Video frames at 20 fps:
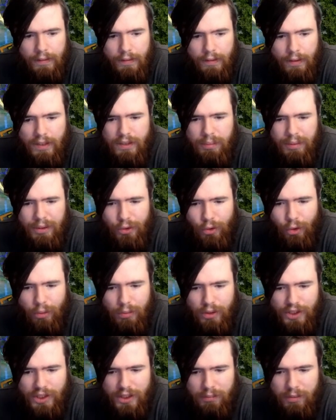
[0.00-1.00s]
Has to be
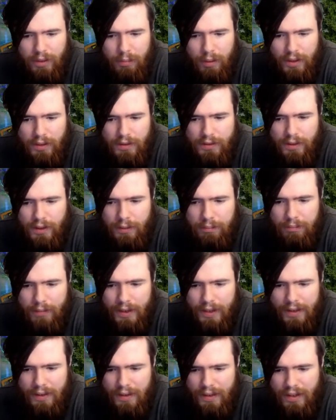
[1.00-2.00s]
normal summoned monster.
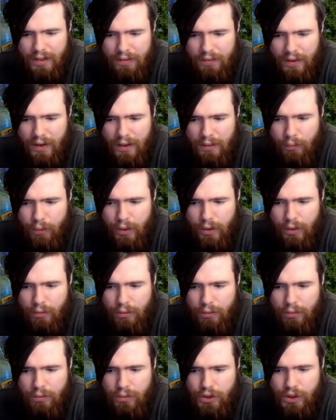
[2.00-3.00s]
Uh, that's fine. We can
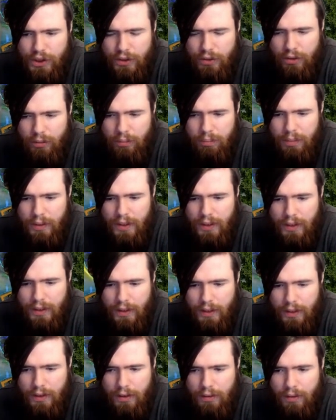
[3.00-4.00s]
go Cherubini
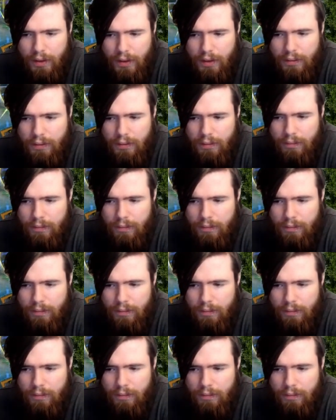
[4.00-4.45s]
here, right?